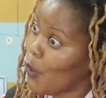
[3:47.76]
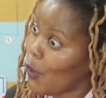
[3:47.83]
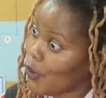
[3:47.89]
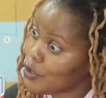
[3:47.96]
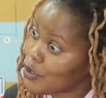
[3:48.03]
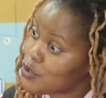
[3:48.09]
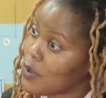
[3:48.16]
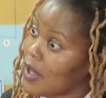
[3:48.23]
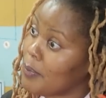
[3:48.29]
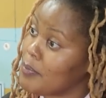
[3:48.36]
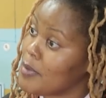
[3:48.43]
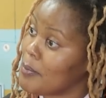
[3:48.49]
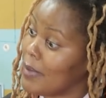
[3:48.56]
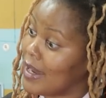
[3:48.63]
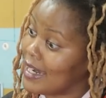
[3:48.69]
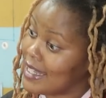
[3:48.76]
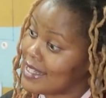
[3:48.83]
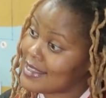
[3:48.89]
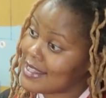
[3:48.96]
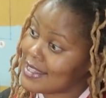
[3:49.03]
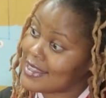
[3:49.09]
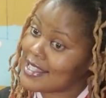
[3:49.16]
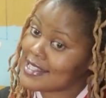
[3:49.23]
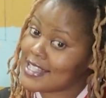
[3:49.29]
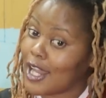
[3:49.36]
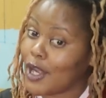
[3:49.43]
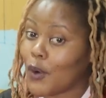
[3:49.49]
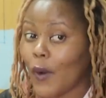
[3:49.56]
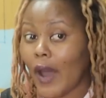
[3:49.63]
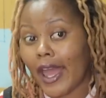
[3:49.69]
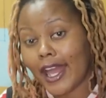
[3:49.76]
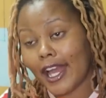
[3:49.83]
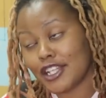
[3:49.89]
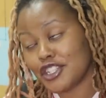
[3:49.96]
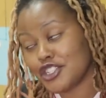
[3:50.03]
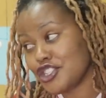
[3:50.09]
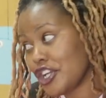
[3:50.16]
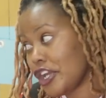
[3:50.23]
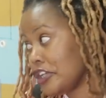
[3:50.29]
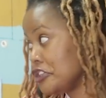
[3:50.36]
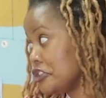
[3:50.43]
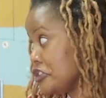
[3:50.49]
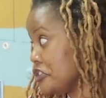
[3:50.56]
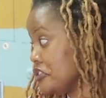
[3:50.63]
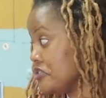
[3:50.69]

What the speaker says: God to help me manage the things I know I can change.